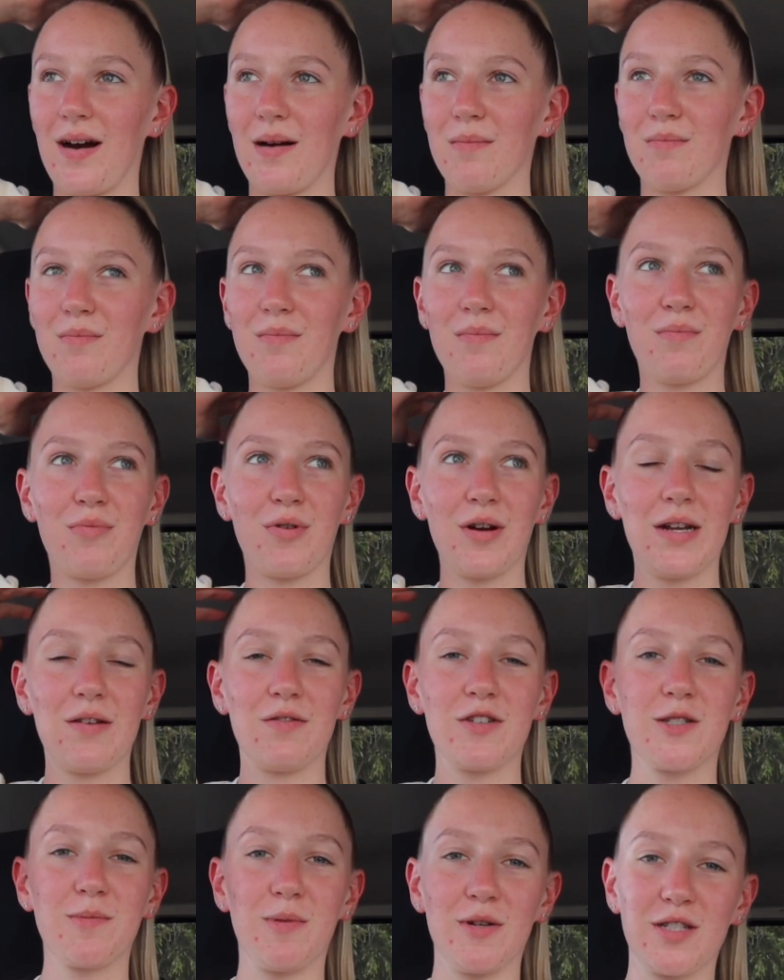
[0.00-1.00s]
I'm pretty
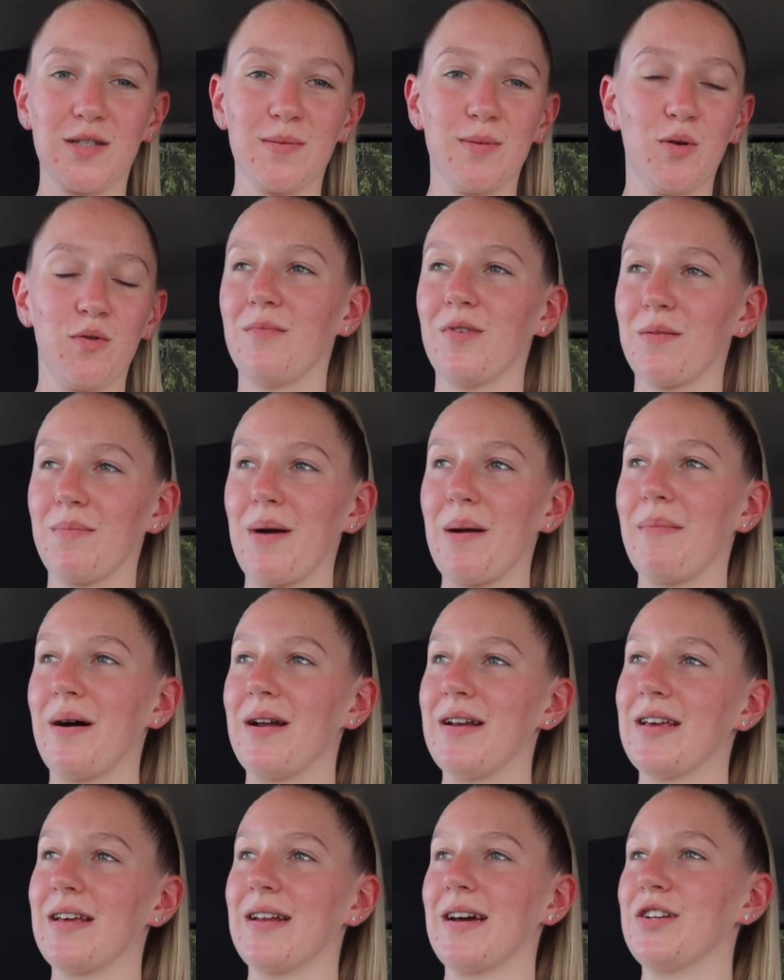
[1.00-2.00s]
responsible with my
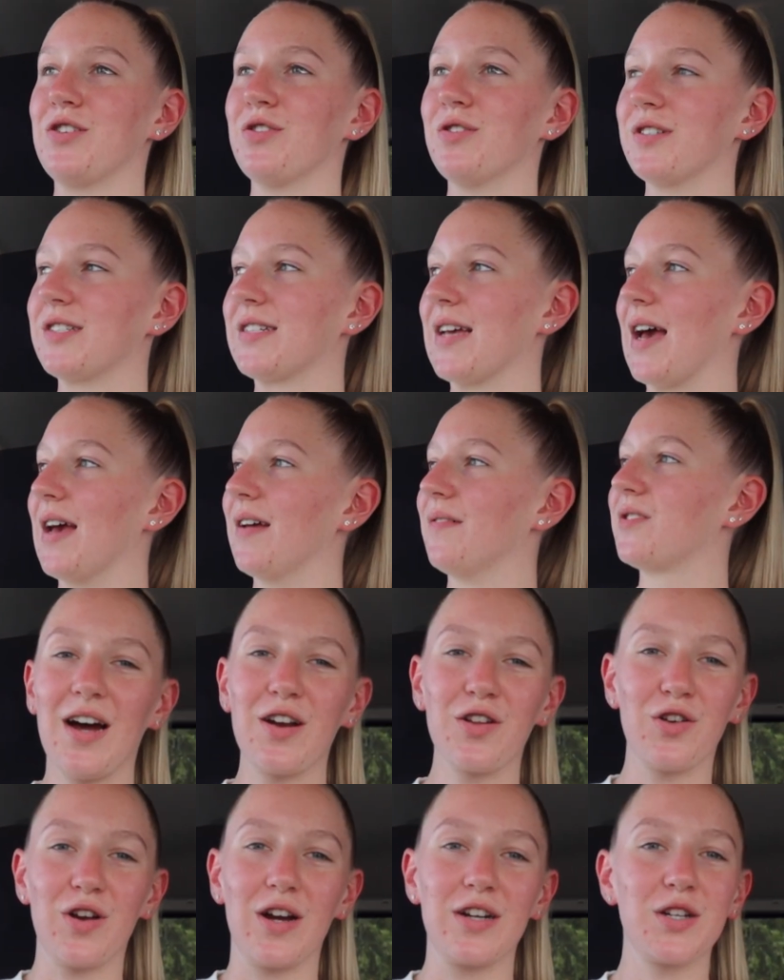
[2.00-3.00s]
money and I do save. I
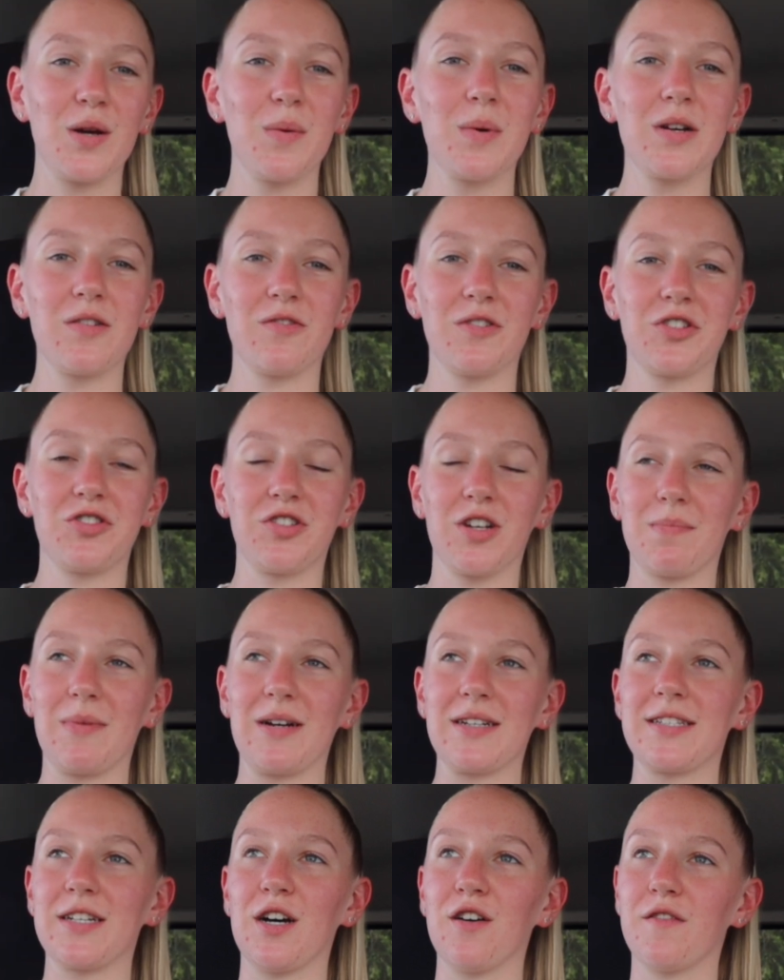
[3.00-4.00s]
don't know, I don't want to restrict
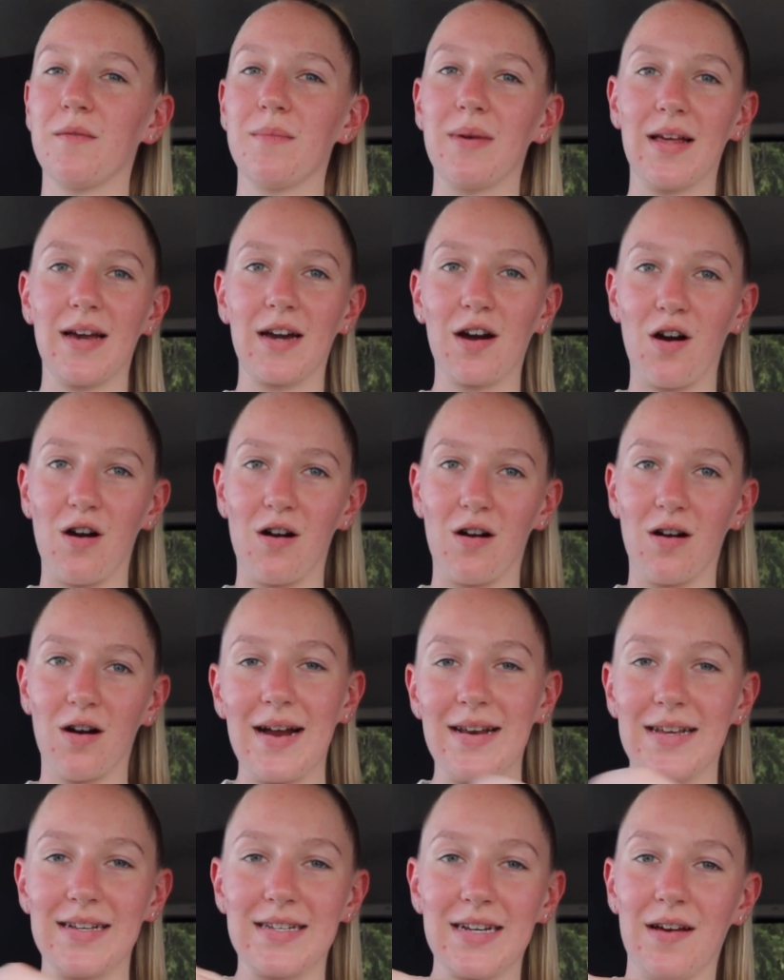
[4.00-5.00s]
myself and be like, oh, I
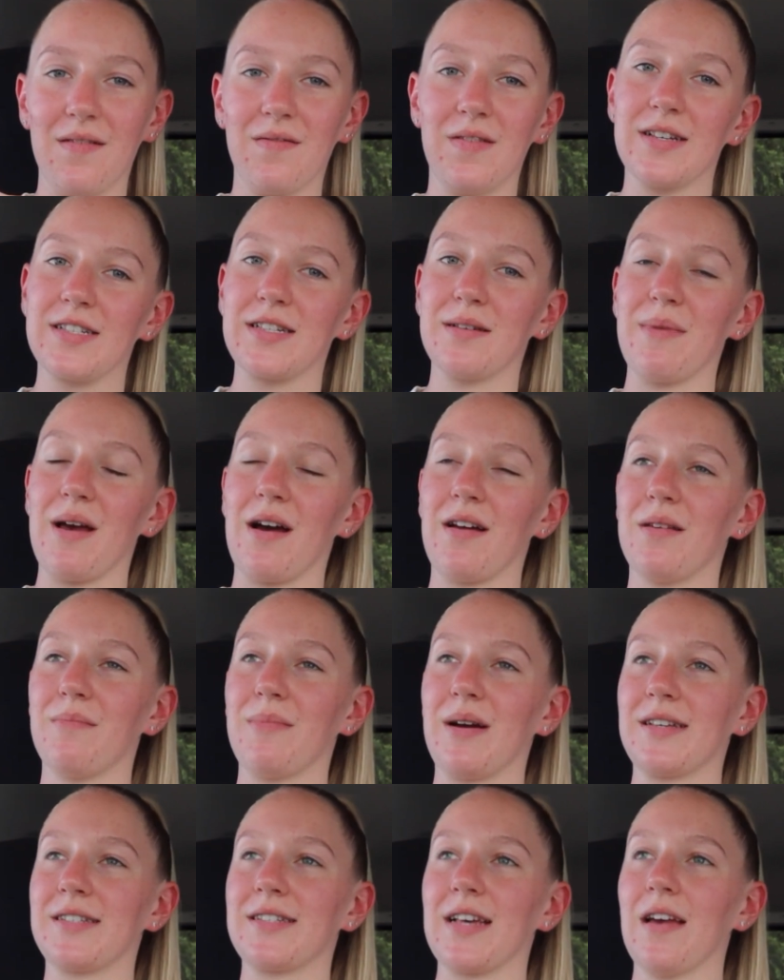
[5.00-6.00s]
need to have this amount in
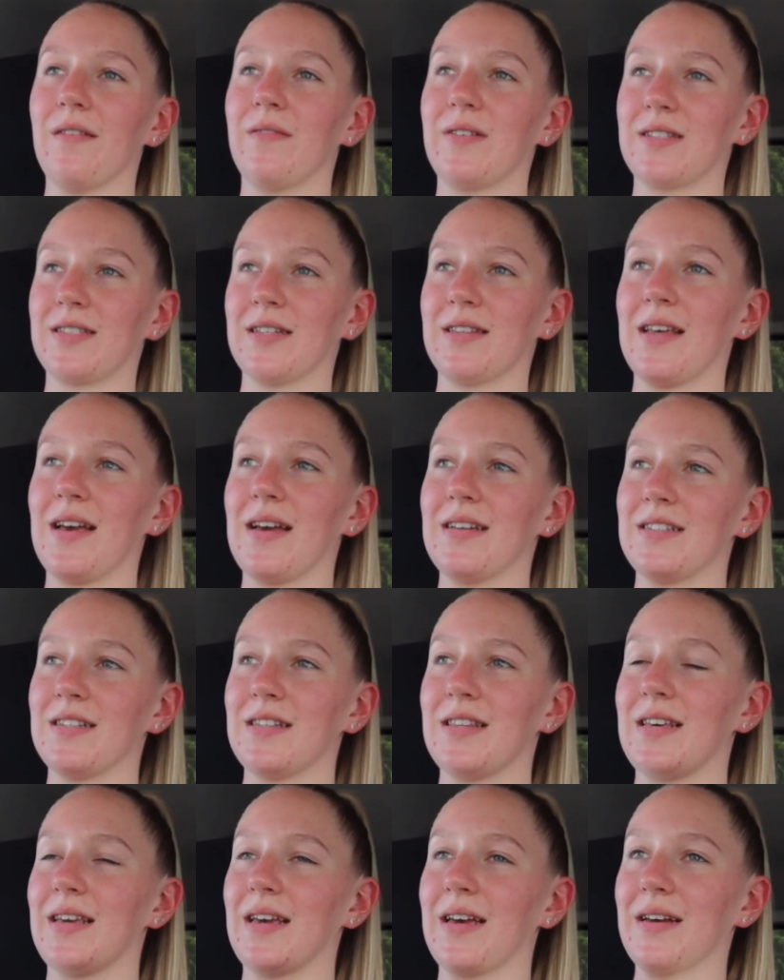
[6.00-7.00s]
my savings at the end
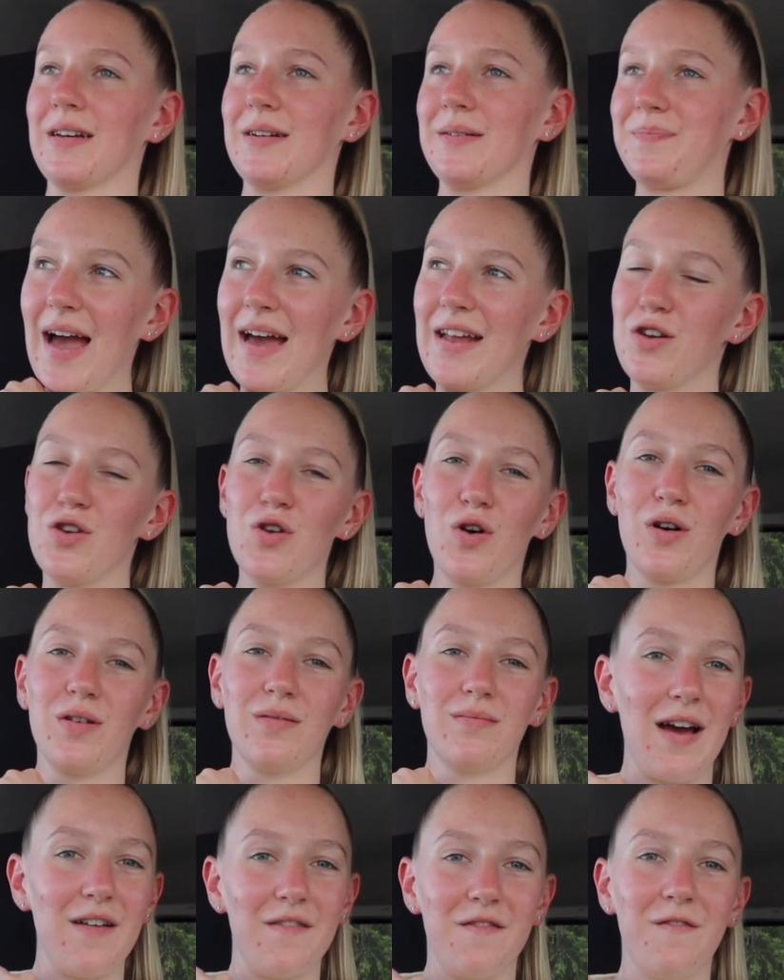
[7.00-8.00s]
of the year and
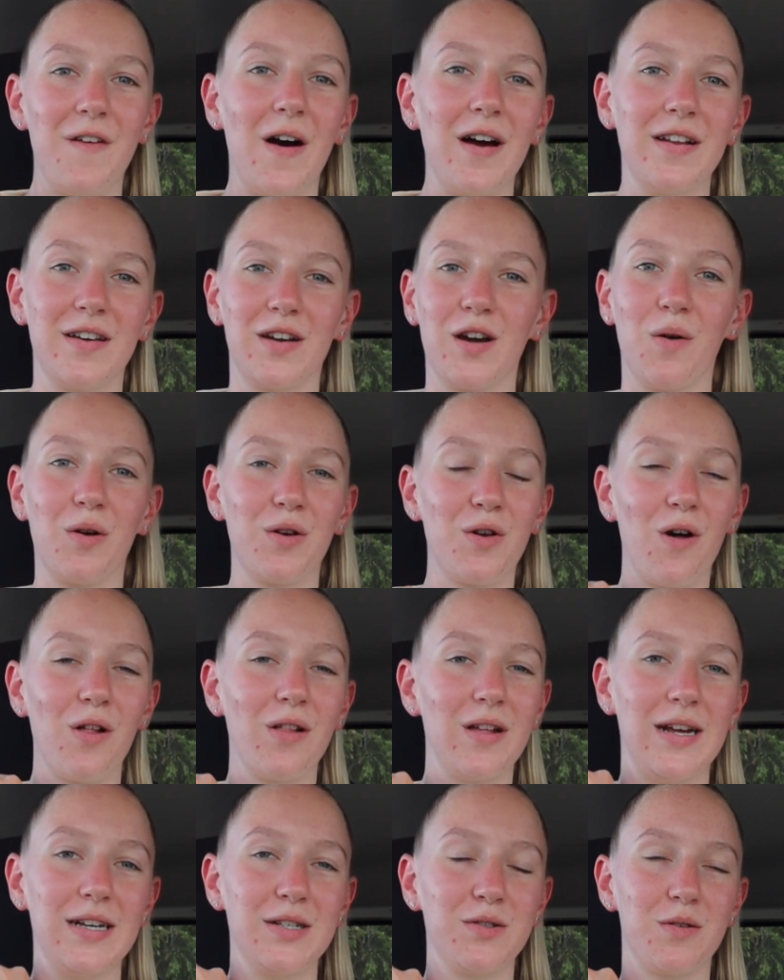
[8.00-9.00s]
not have fun and go on
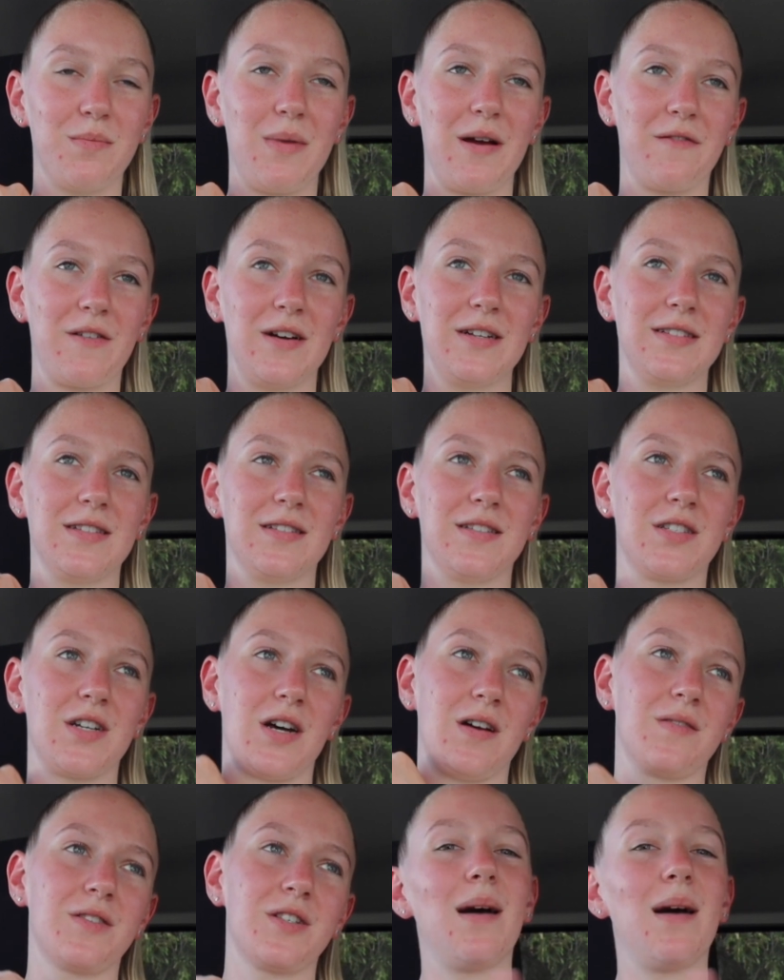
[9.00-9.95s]
holidays with my friends and stuff.